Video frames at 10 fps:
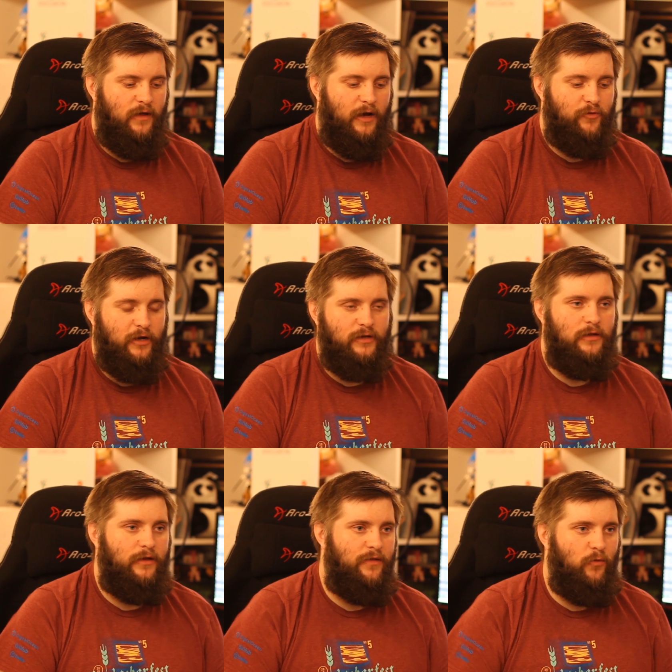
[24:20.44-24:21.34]

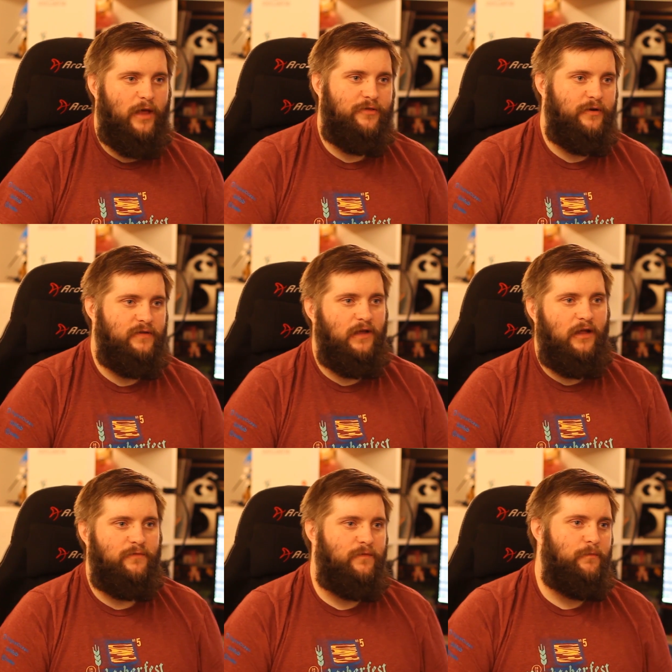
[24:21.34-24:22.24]
ironically, the weather
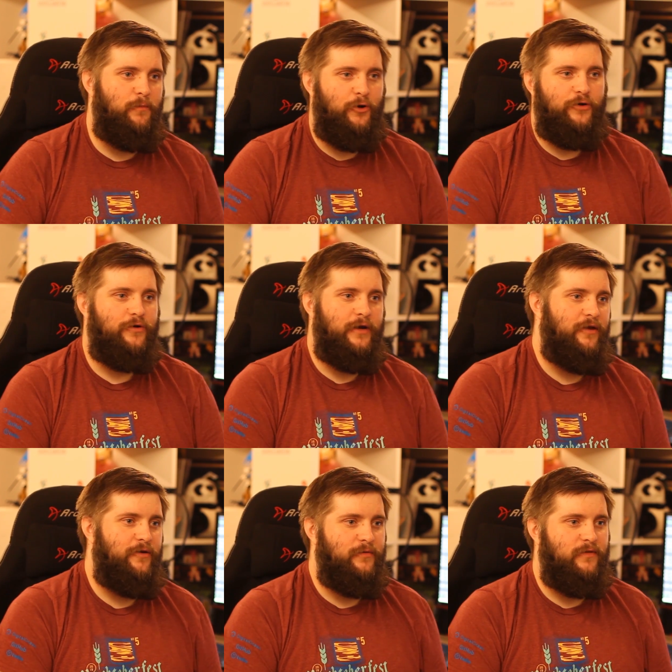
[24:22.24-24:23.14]
itself
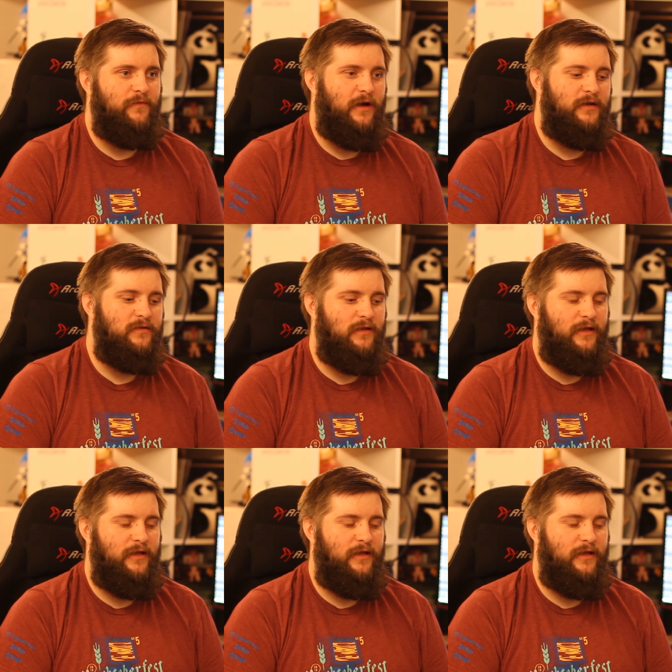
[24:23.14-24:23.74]
murdering your device?